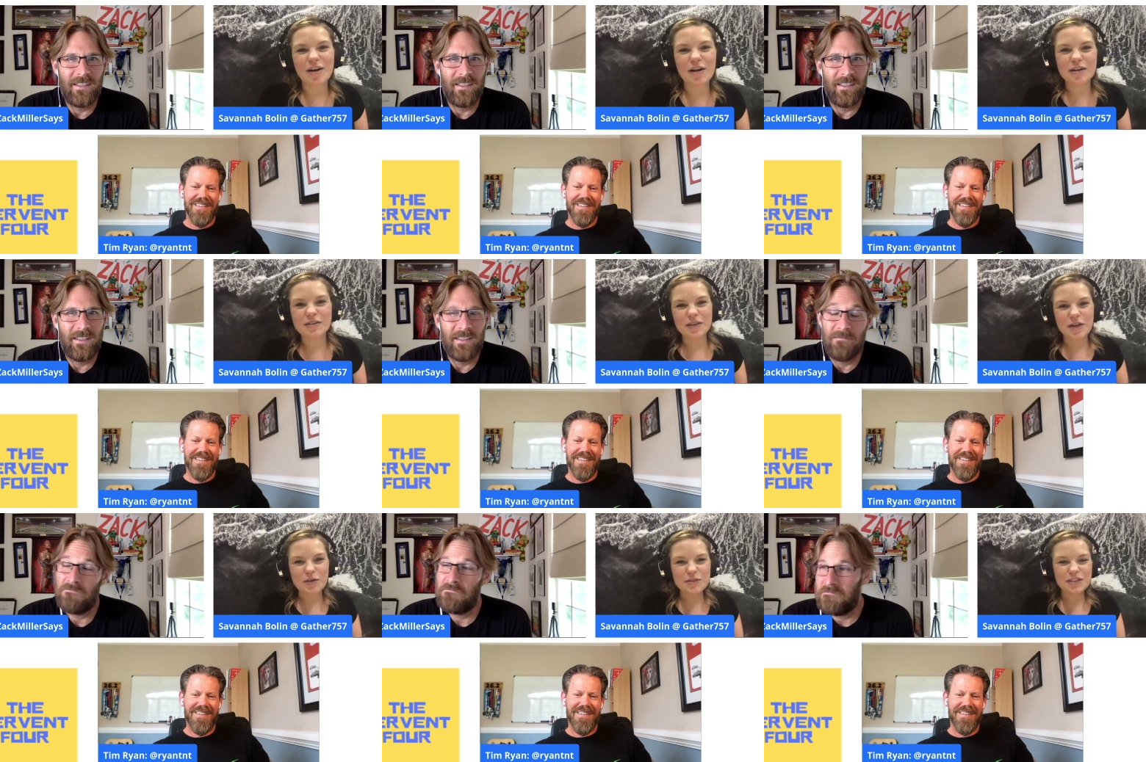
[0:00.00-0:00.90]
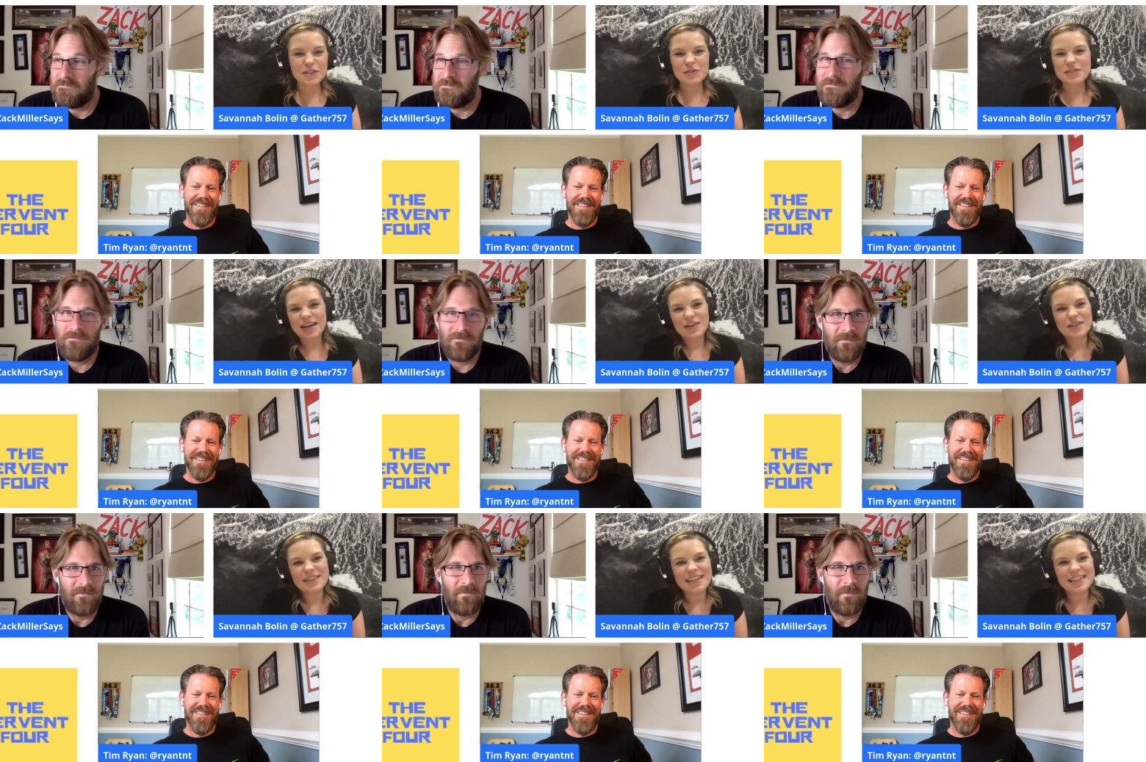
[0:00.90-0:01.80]
Speaker 1: are the go-tos, I
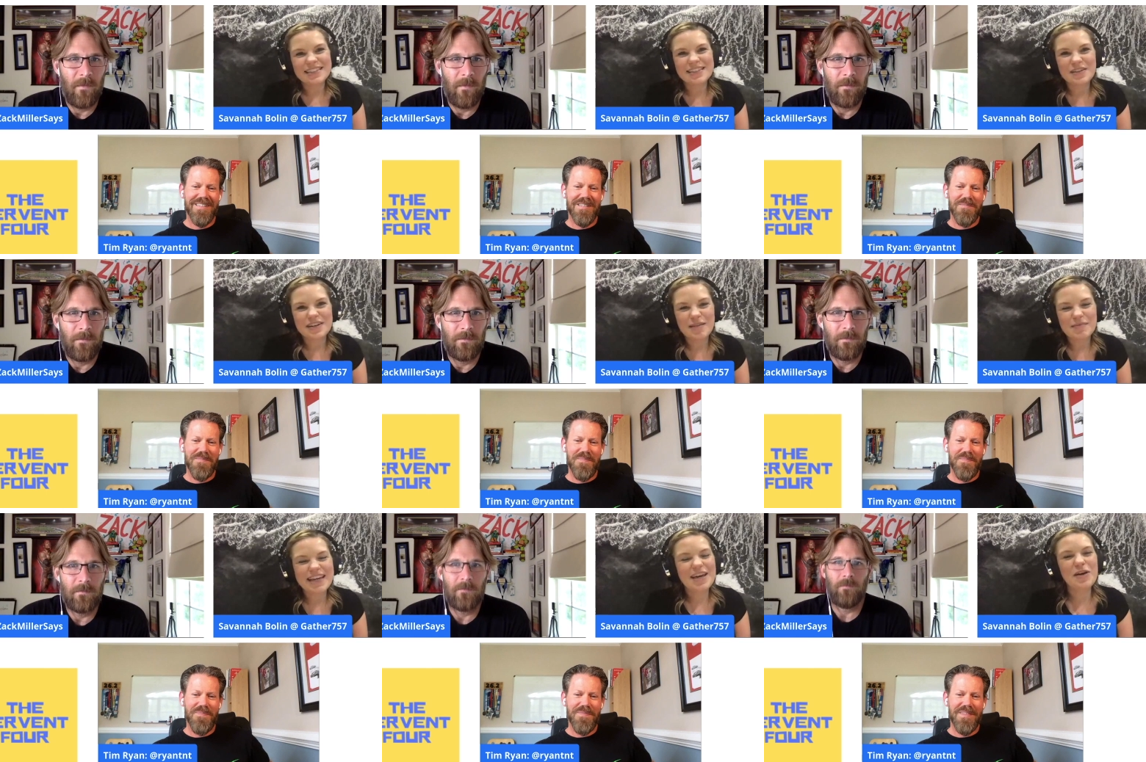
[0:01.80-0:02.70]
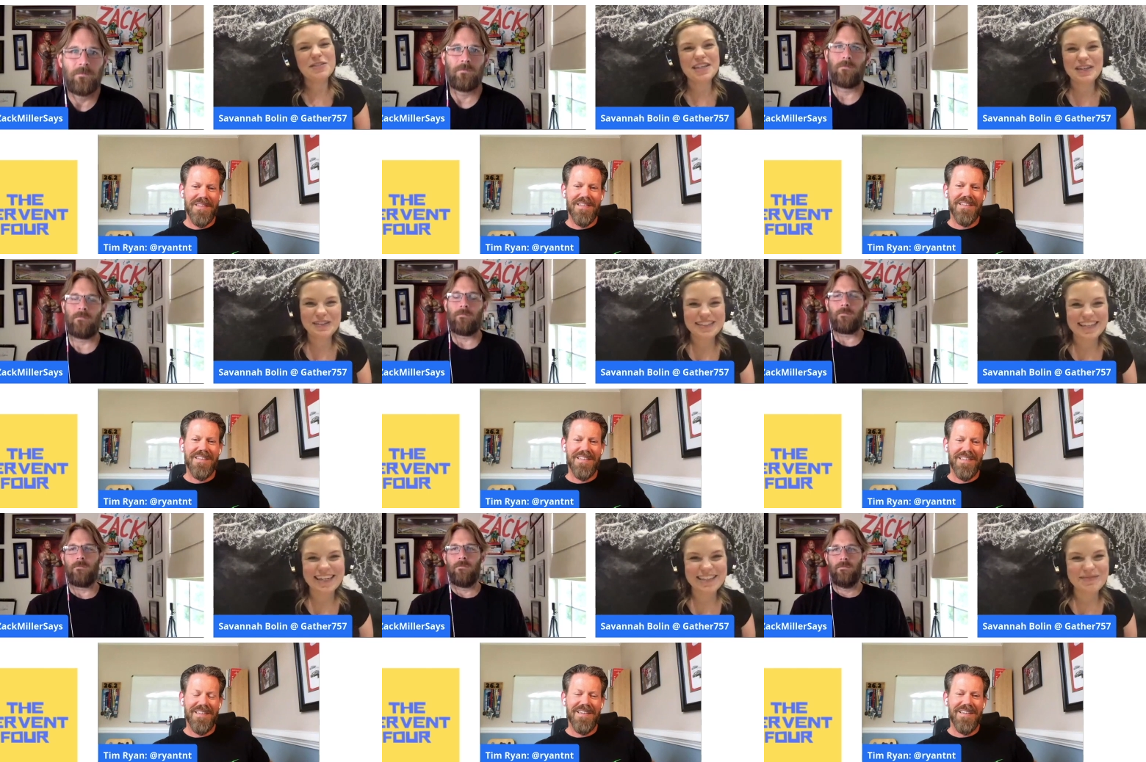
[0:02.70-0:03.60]
don't eat. So they're not my go-tos
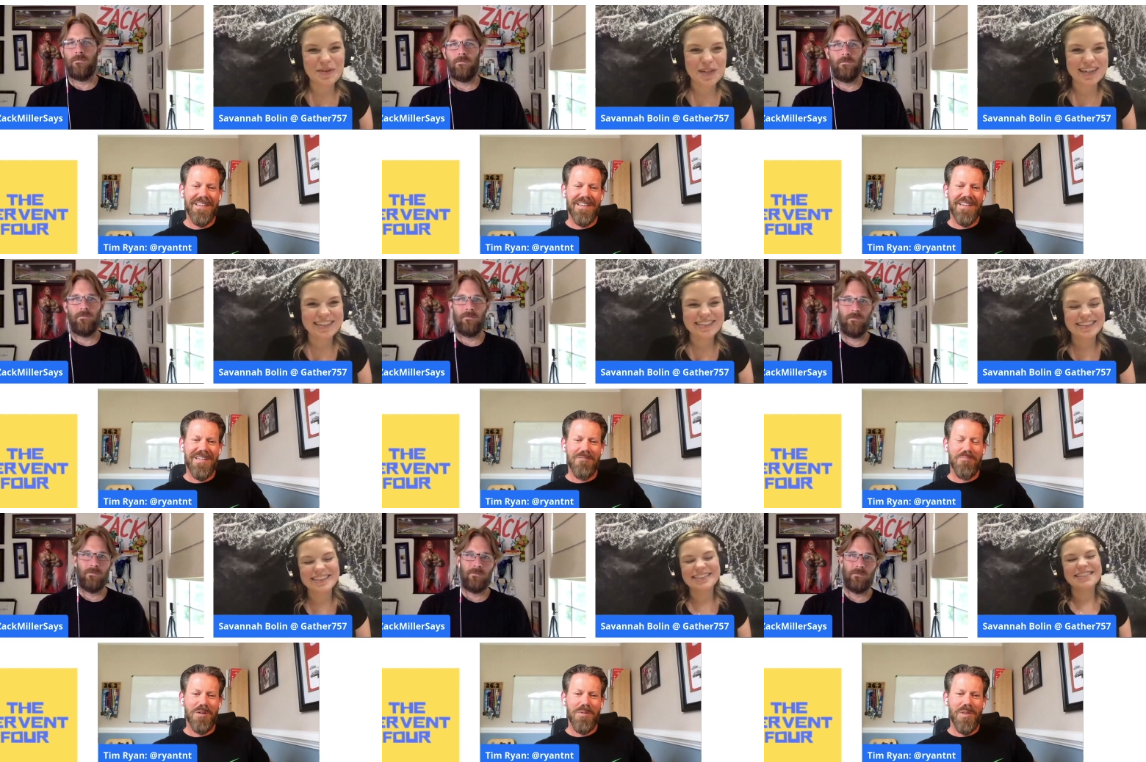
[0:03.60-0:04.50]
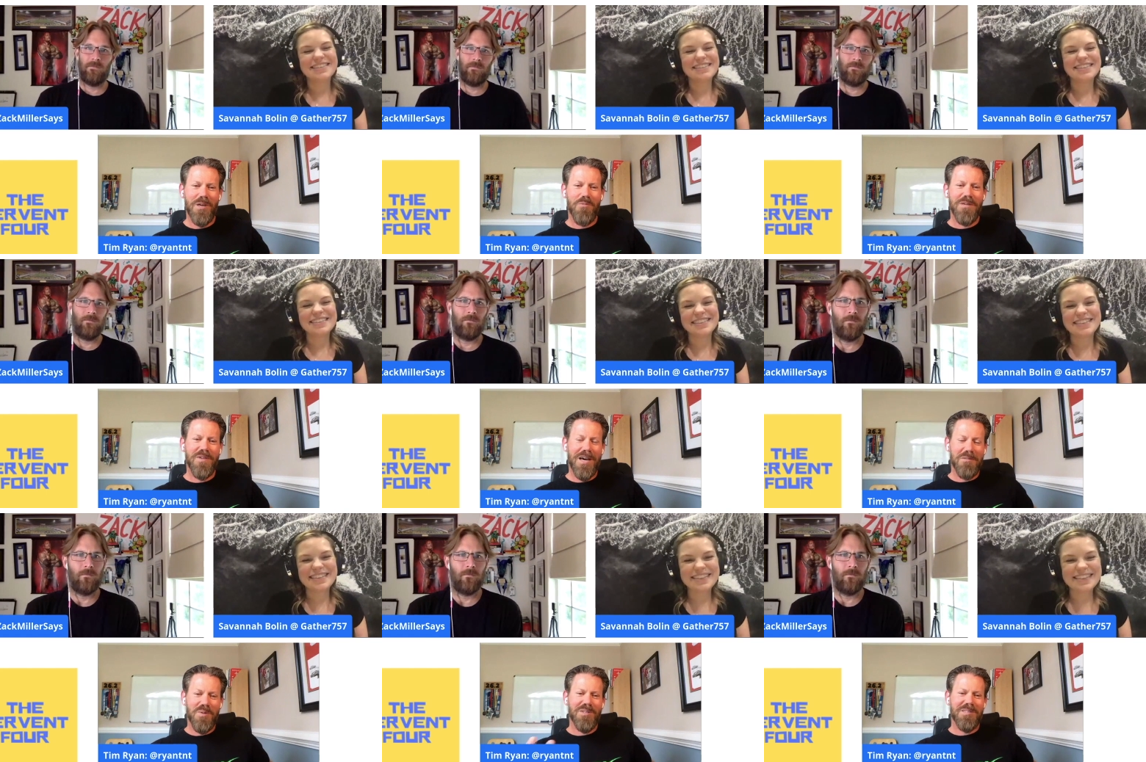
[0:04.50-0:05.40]
anymore.
Speaker 2: But I mean, like, we've
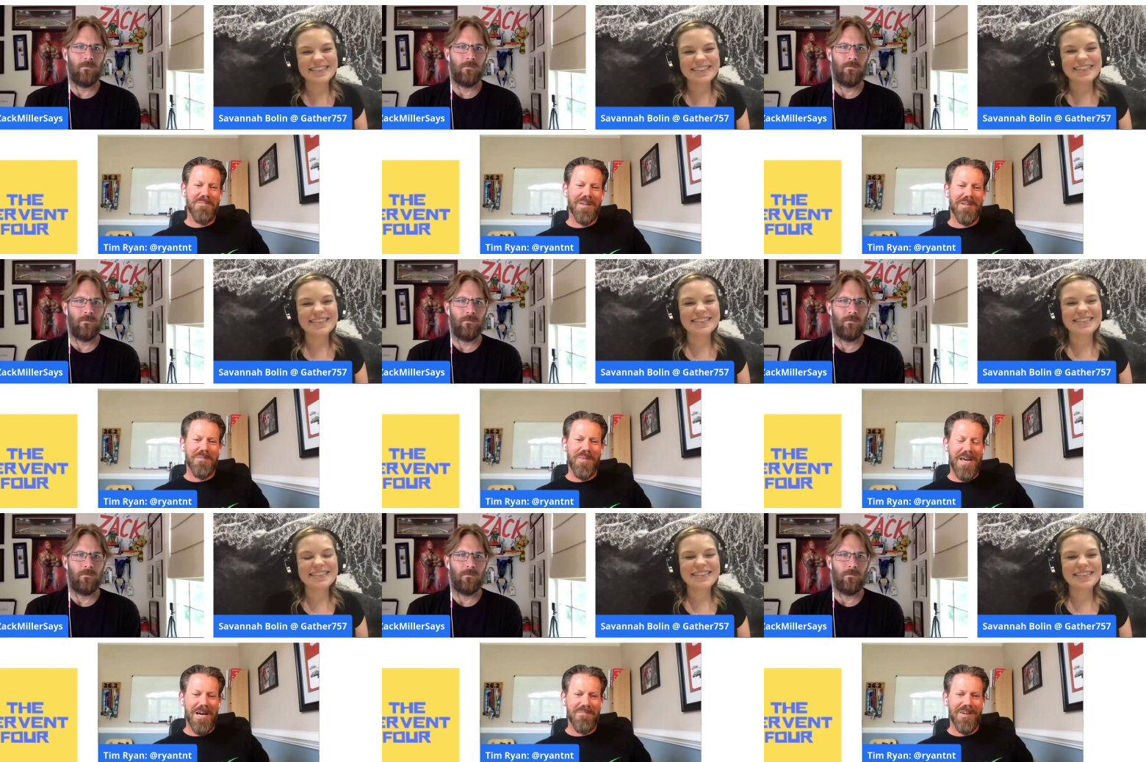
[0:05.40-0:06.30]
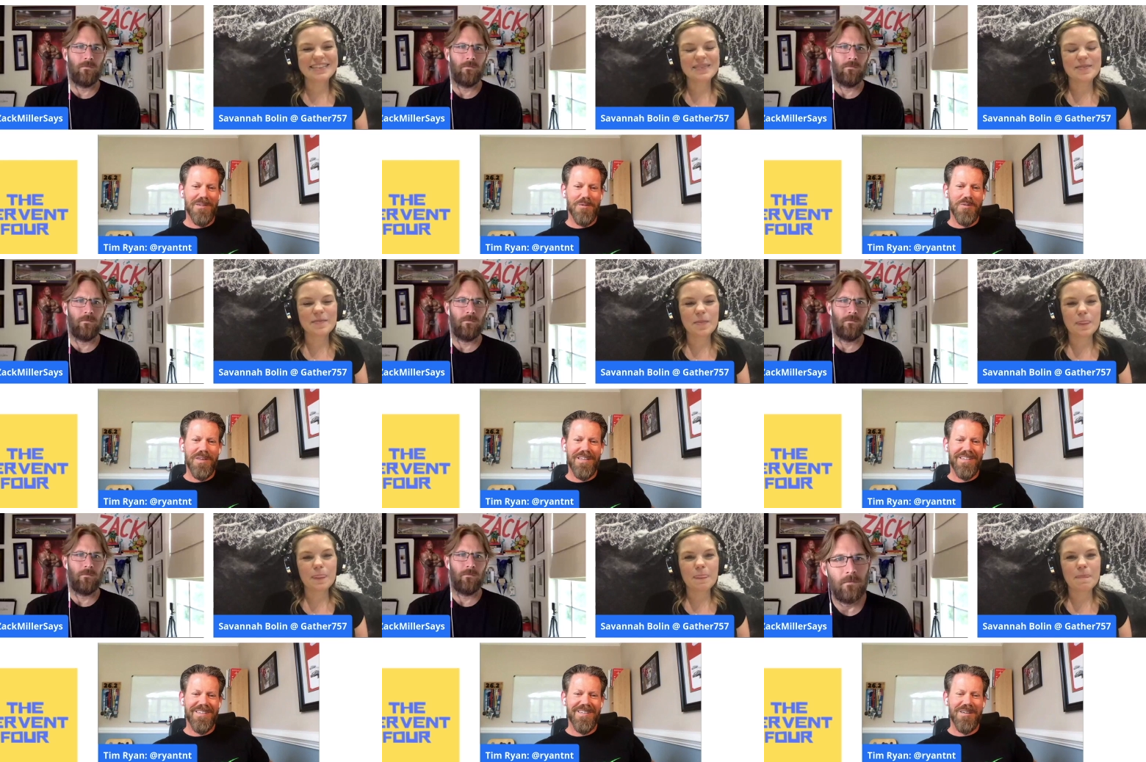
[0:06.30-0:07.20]
got to put something on the map other
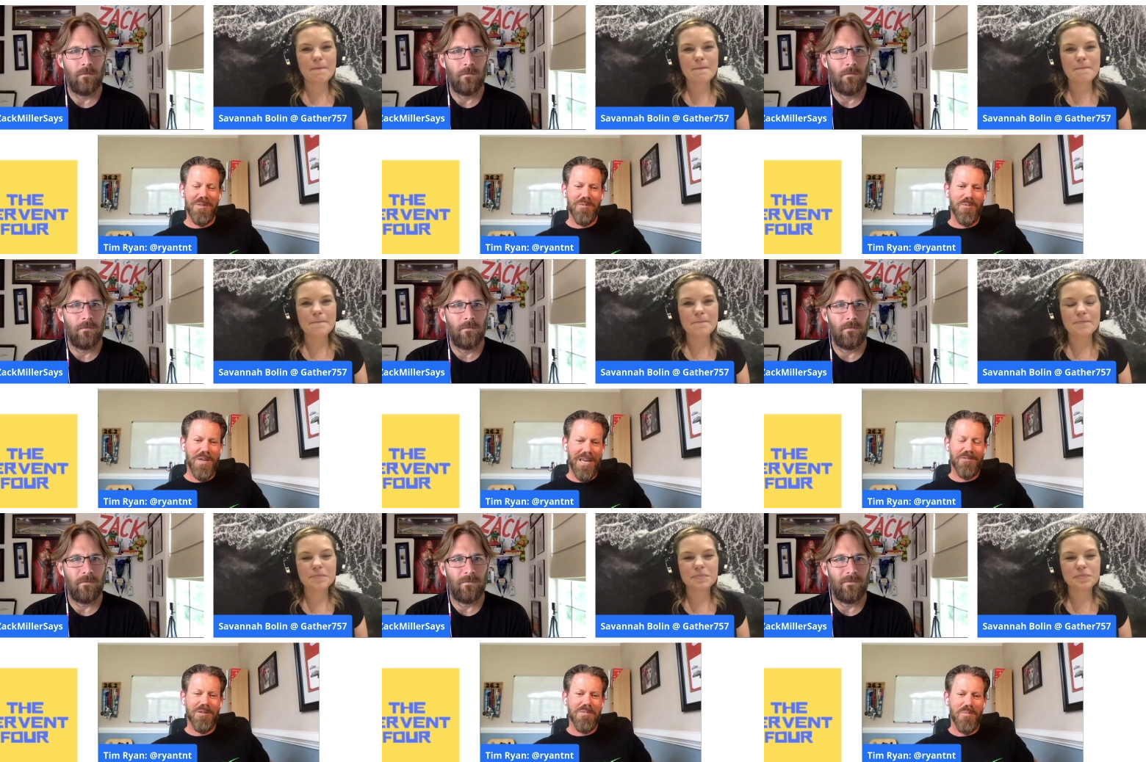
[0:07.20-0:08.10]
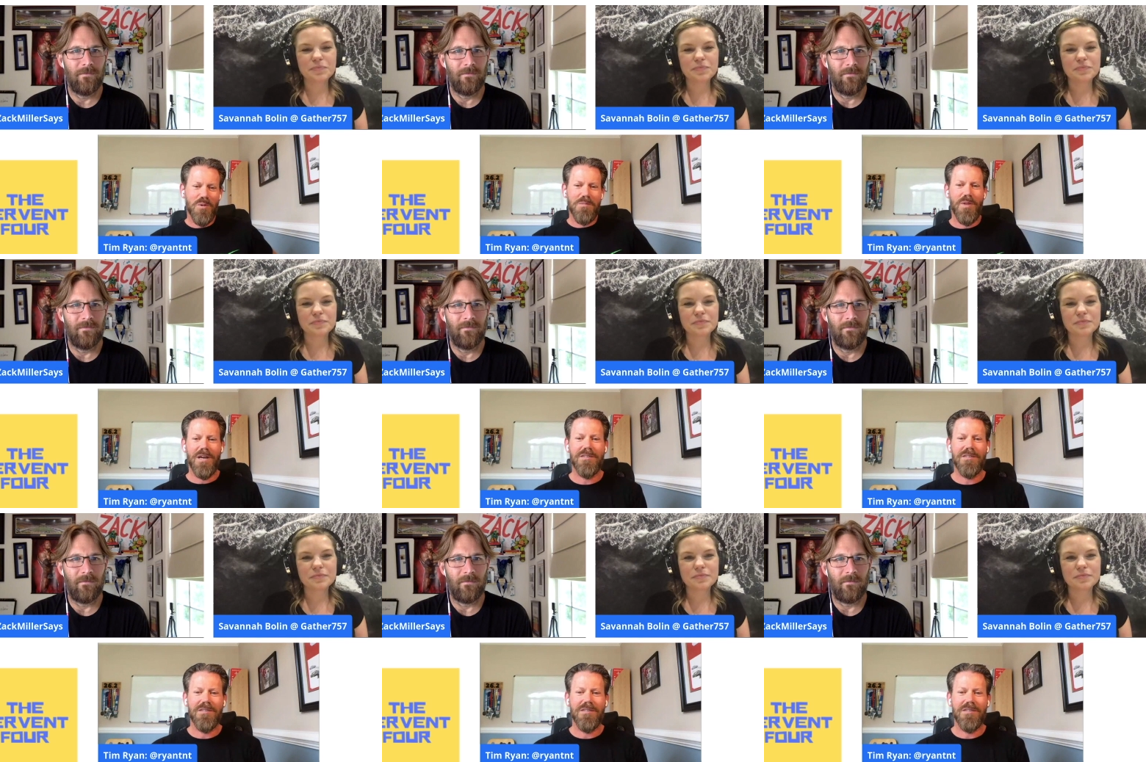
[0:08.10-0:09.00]
than, I mean, we got to have something more than Plaza